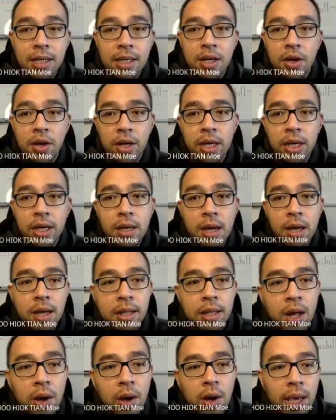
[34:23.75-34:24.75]
Okay,
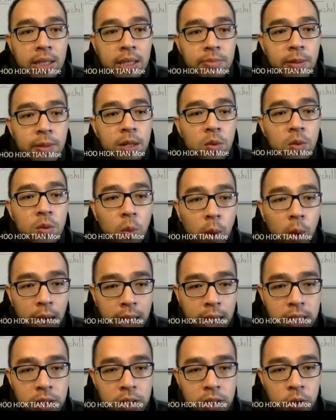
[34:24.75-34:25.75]
now explain
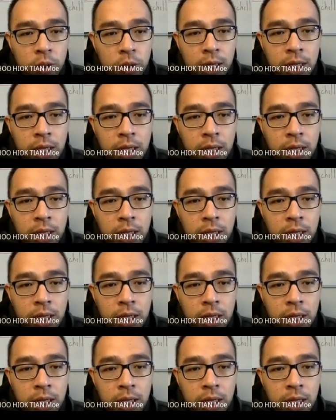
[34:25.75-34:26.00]
why sonar